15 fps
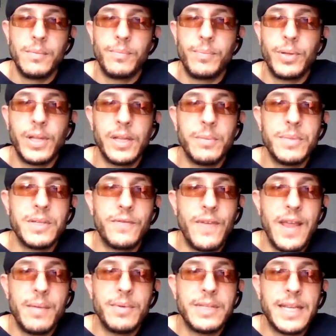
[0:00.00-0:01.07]
Polygamous
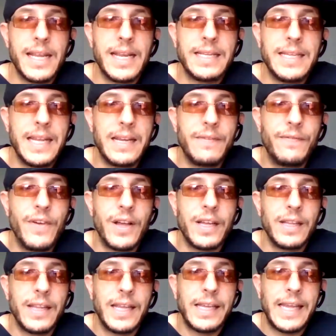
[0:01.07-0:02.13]
families, they got to take
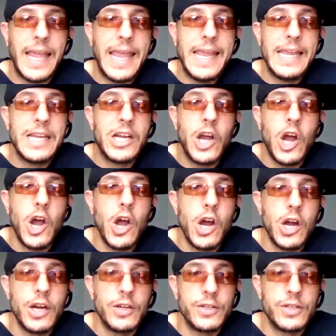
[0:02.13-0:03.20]
fucking like 8
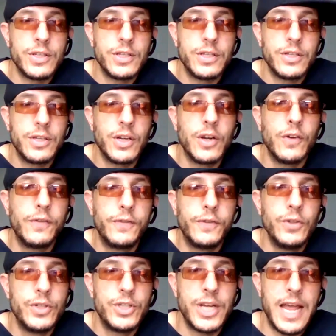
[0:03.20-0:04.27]
cars to go
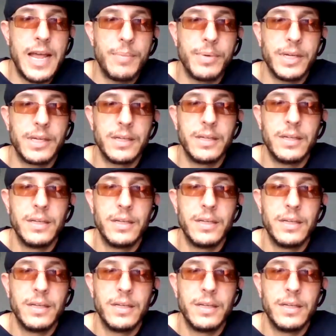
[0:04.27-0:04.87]
food shopping.